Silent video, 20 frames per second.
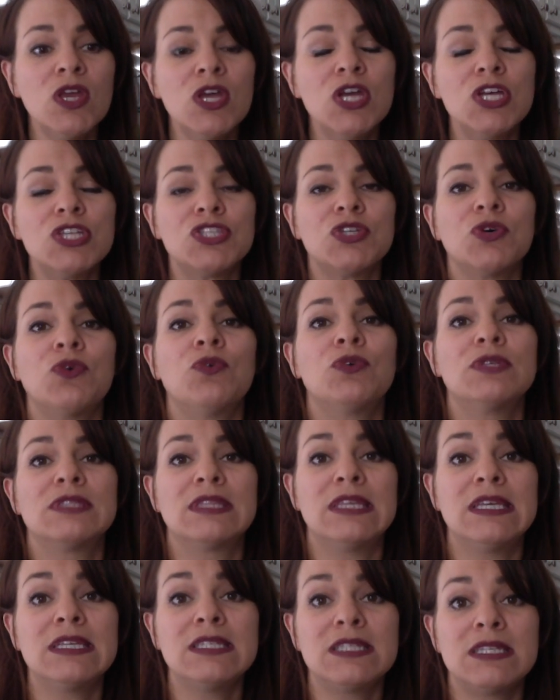So
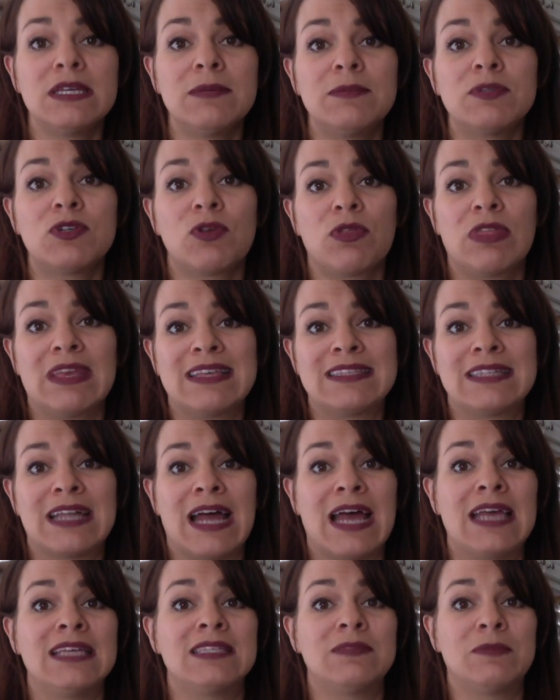these tips are things
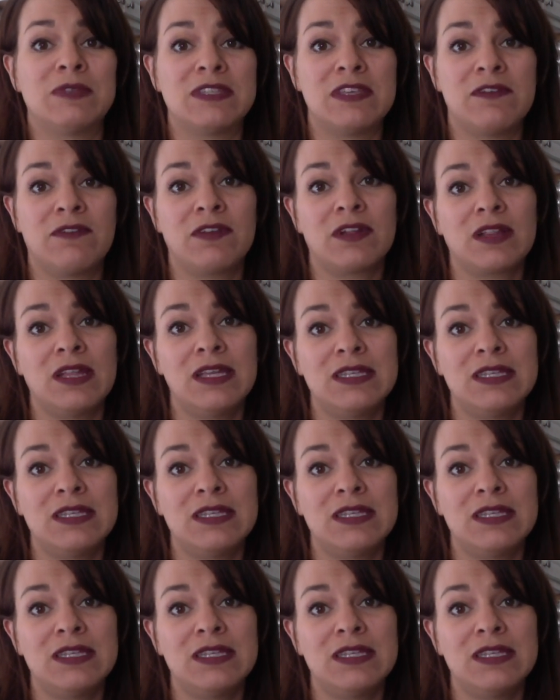that I specifically